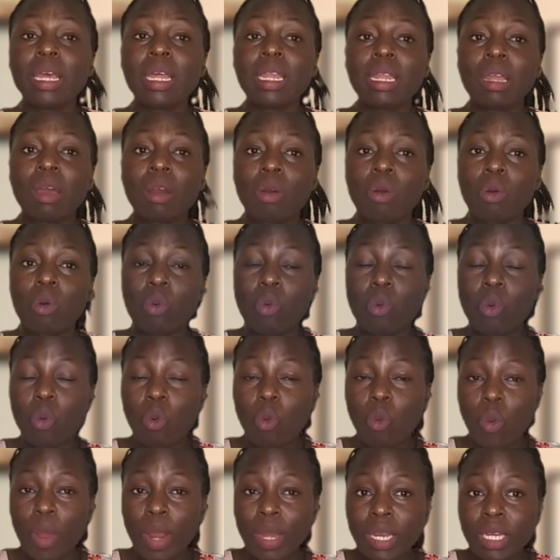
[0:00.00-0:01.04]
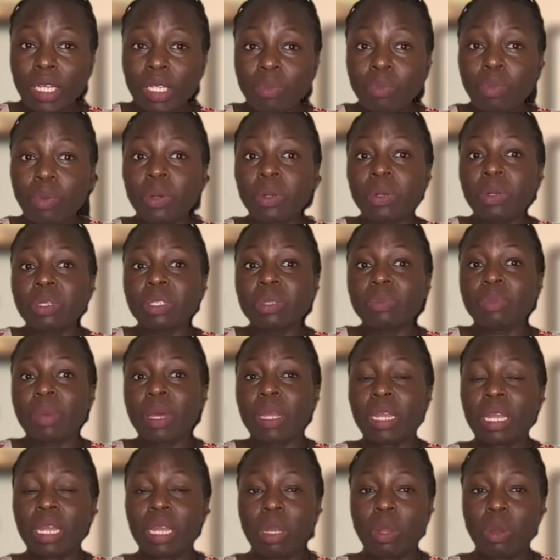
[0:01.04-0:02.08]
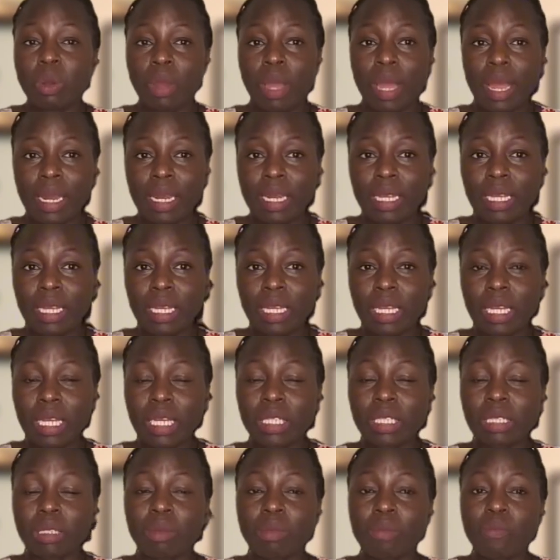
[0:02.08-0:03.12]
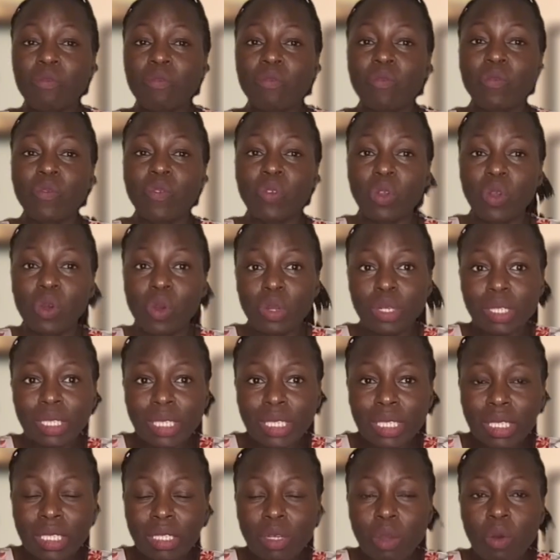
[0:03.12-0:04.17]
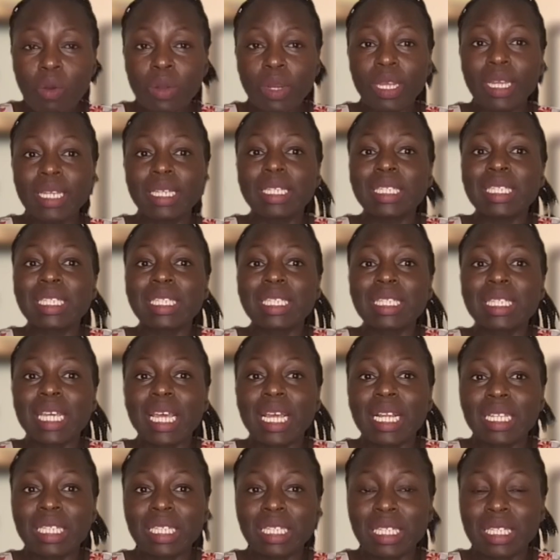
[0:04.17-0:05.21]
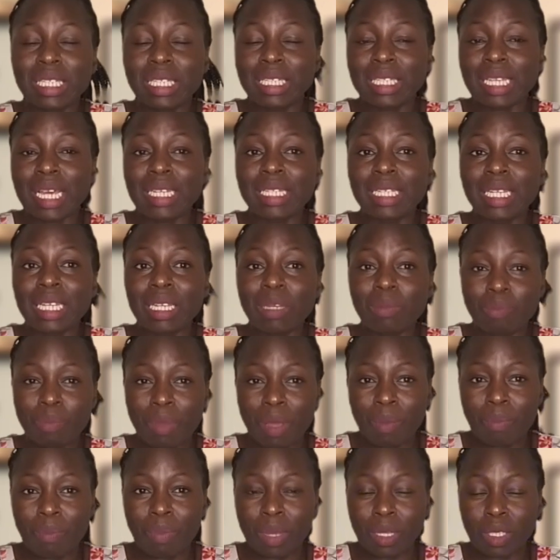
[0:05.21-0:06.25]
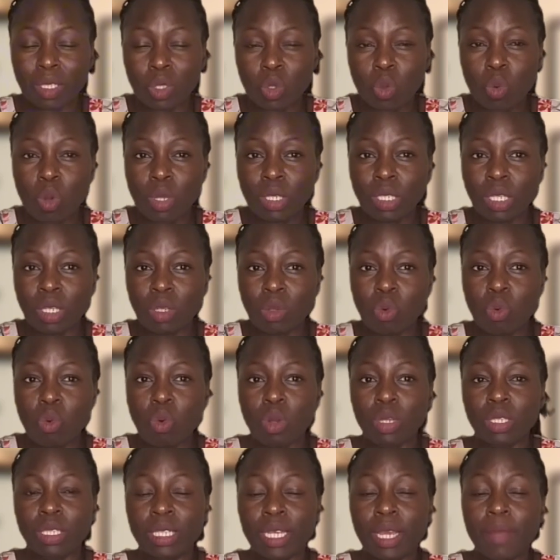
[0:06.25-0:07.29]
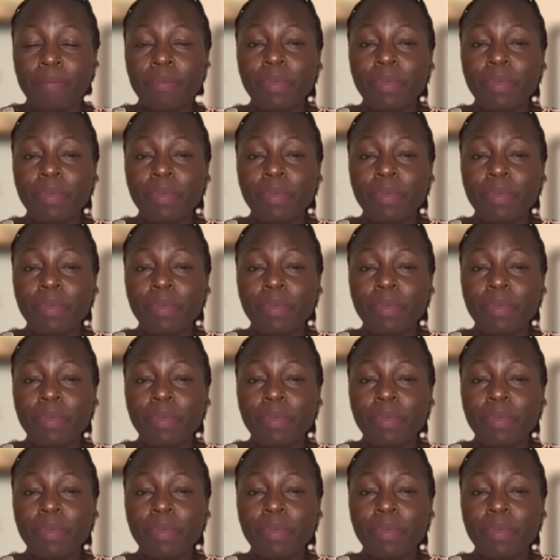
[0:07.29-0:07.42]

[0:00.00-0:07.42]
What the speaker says: Now, when it borrows money locally, it floats or it sells certain papers, quote unquote.